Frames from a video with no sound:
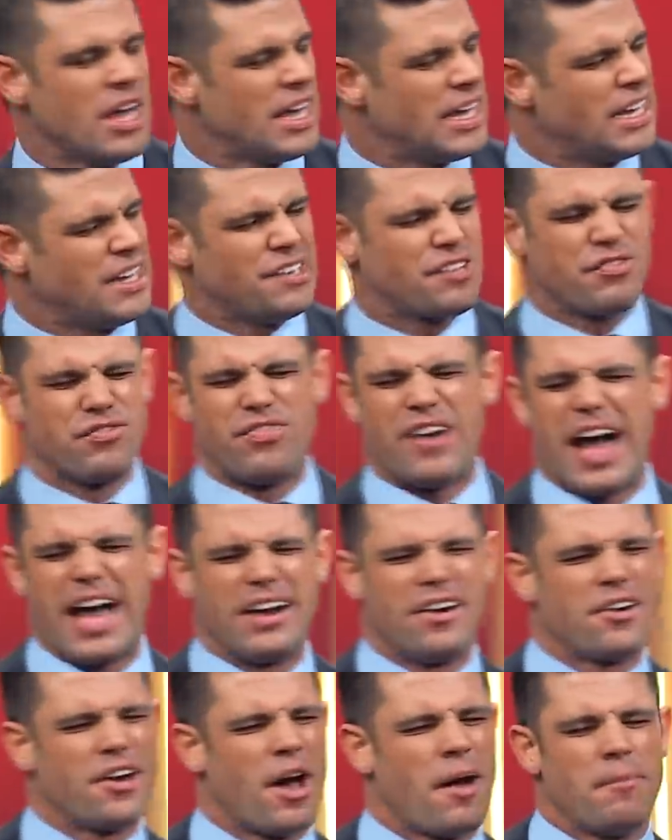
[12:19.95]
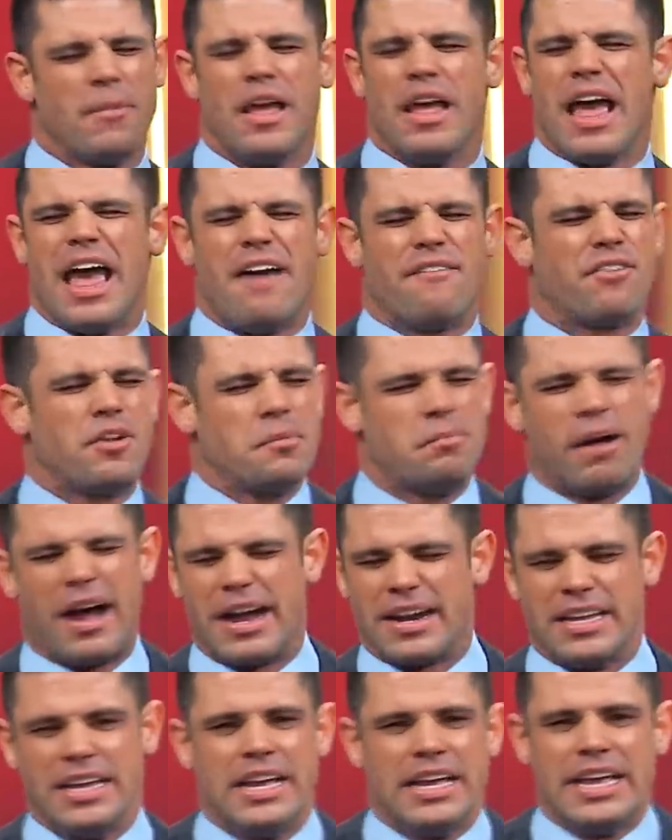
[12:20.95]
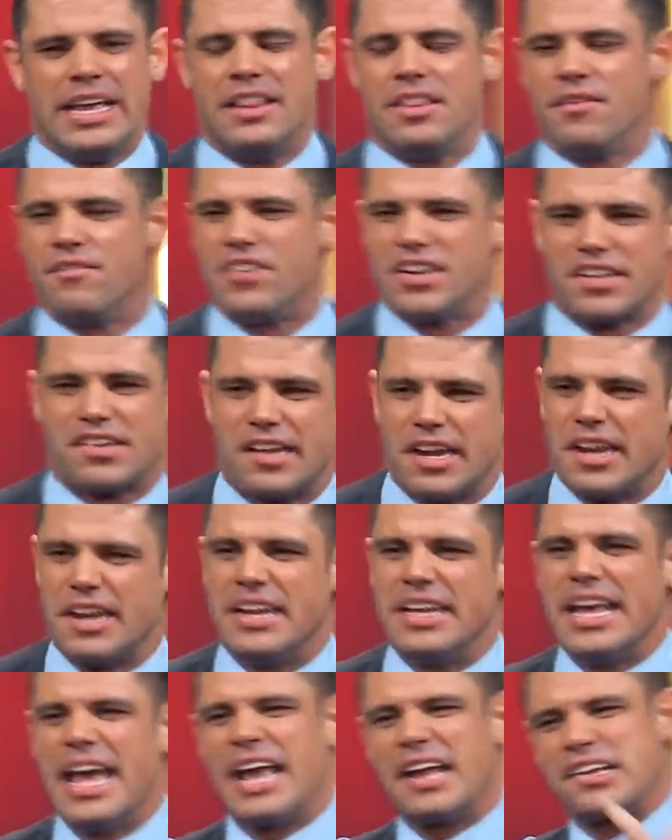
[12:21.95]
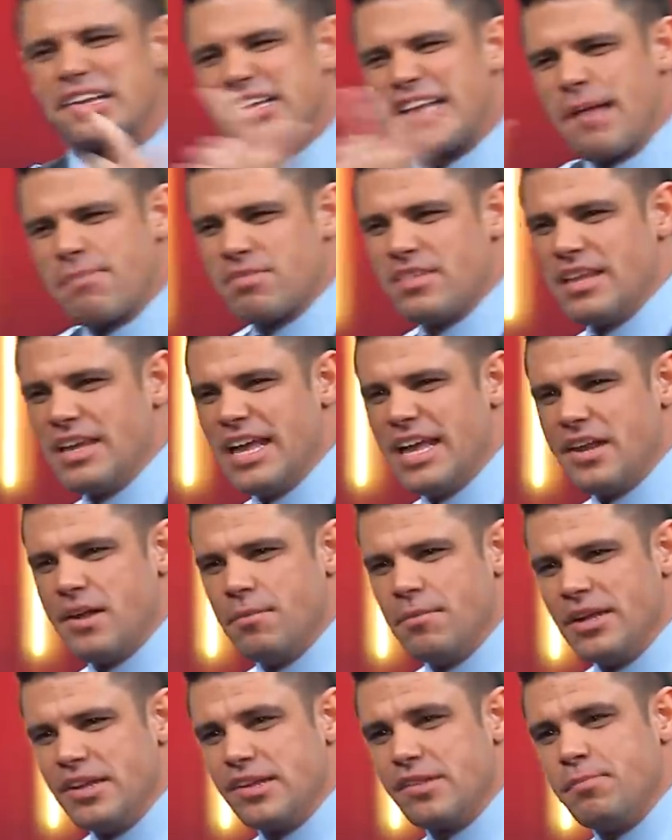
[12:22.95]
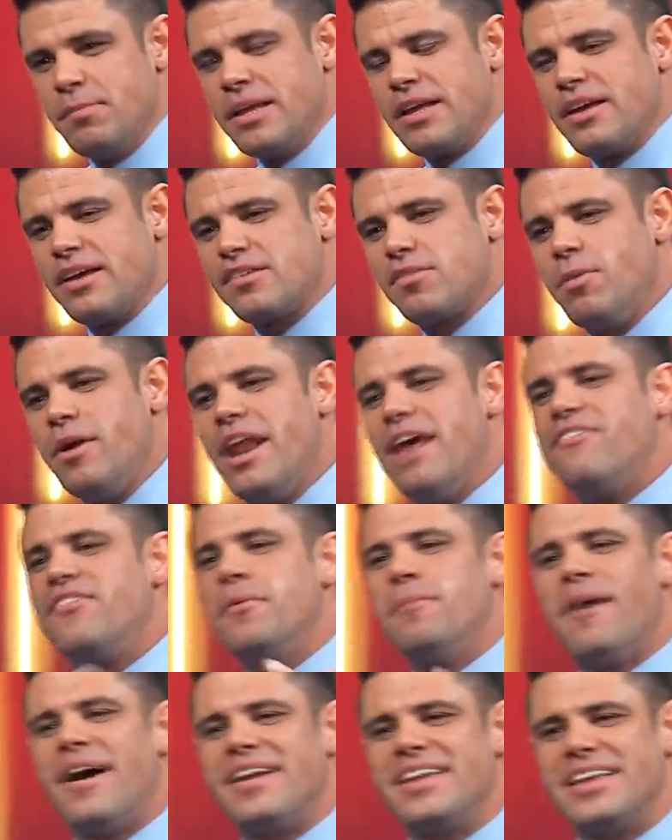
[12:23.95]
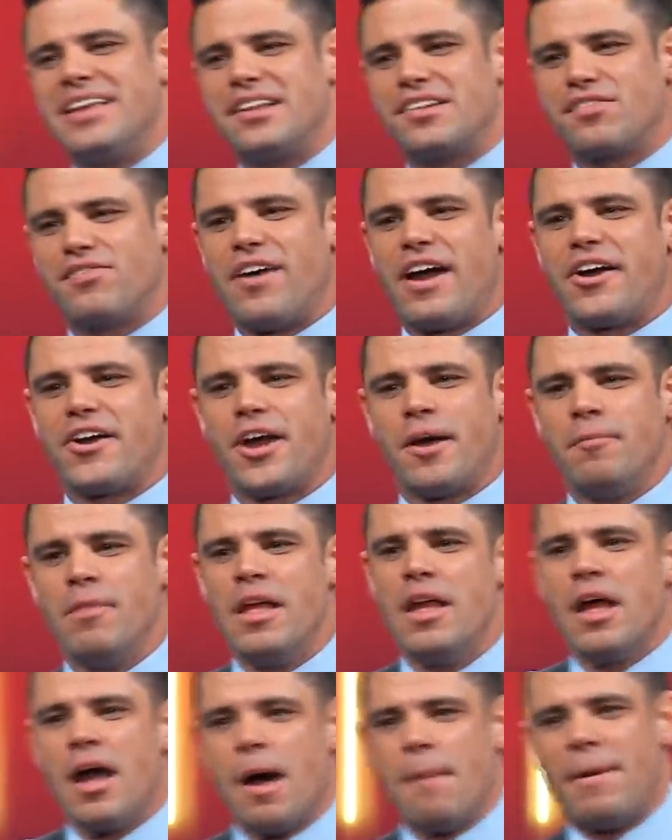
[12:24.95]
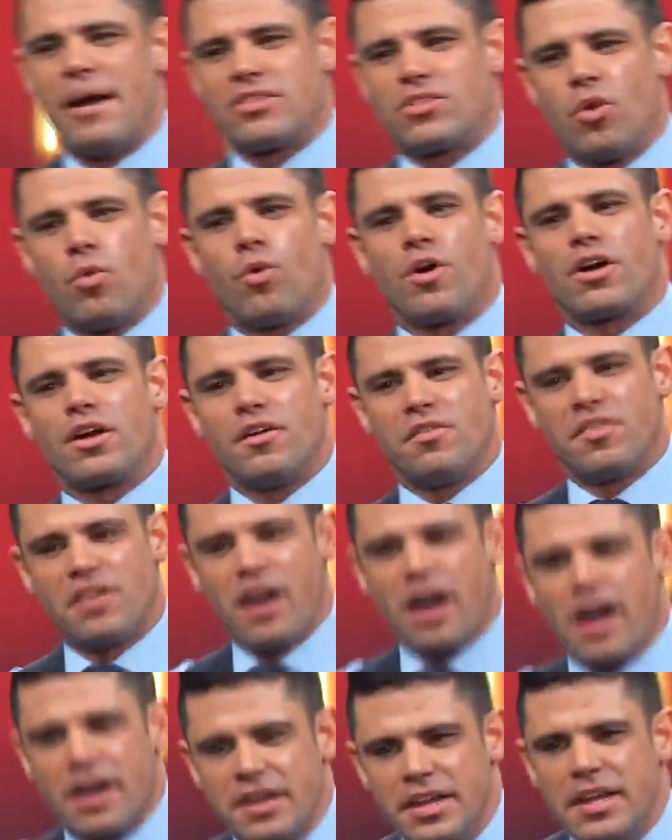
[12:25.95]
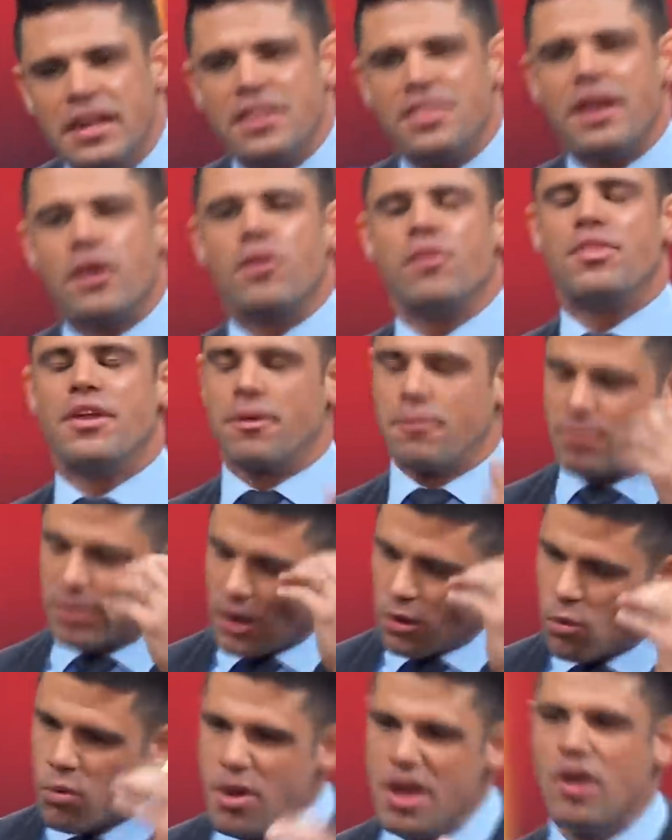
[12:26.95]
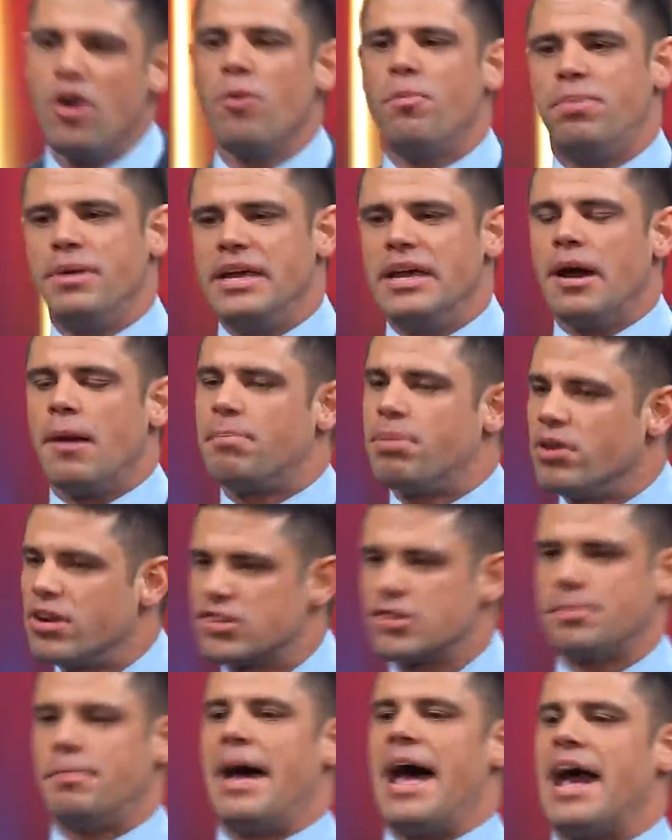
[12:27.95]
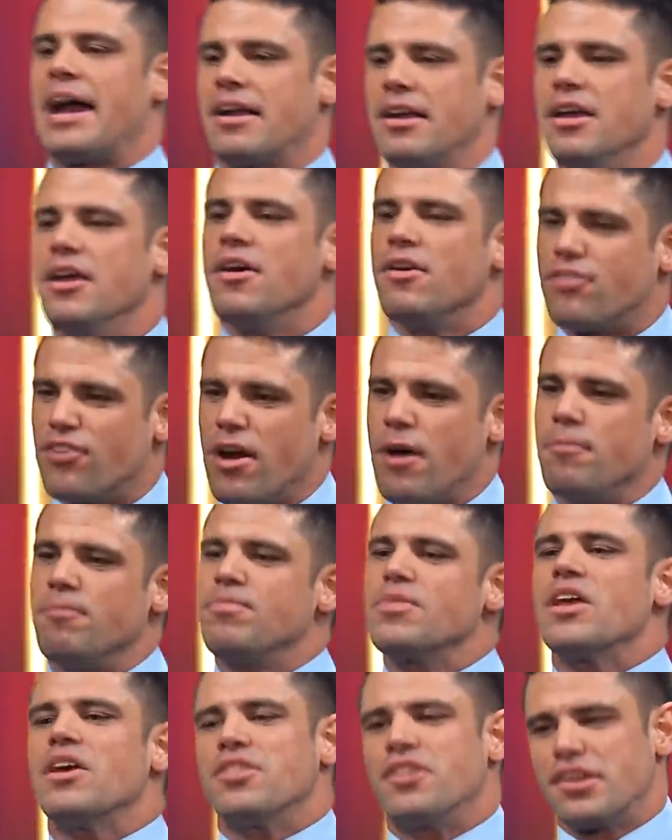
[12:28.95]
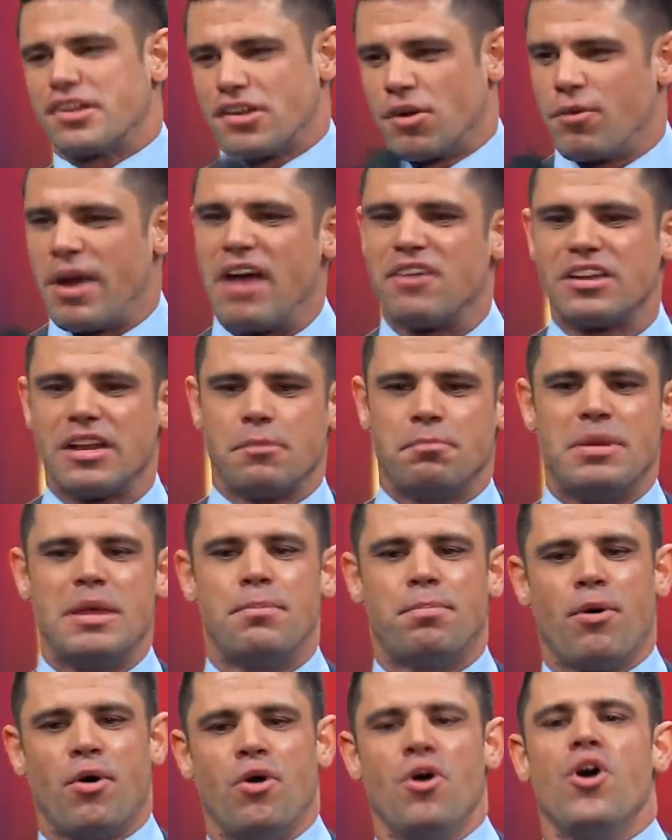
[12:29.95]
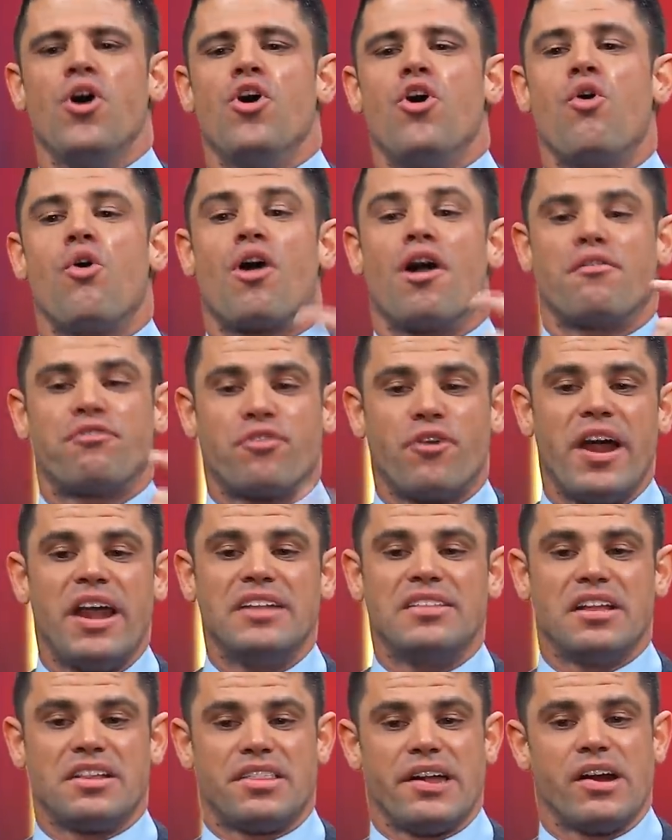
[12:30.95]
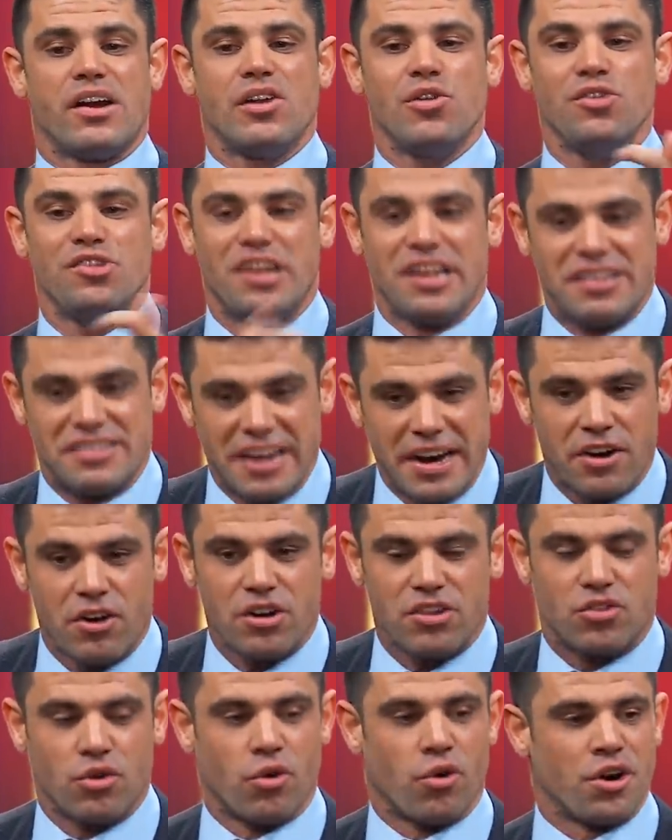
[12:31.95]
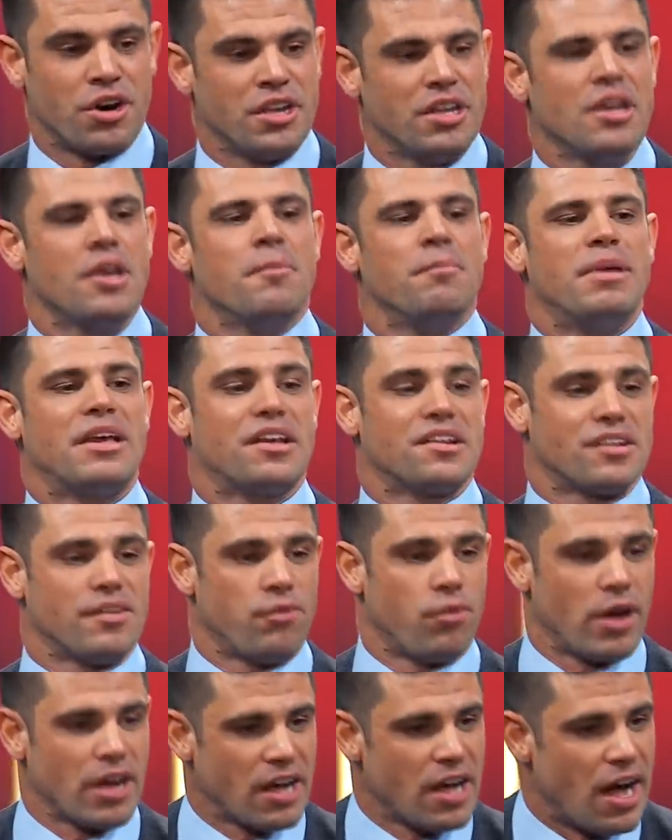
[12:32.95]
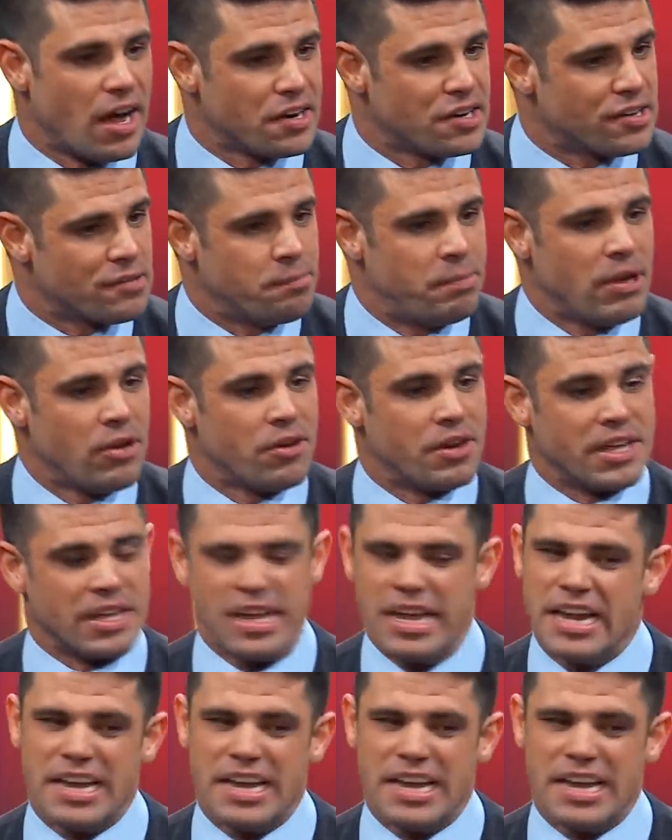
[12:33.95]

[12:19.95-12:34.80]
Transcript: He's fired up everybody in the vicinity except the enemies, because when everybody gets fired up about the work of God, there, there, there will be a pushback from the surrounding people who are afraid that they're losing territory because of what God is building.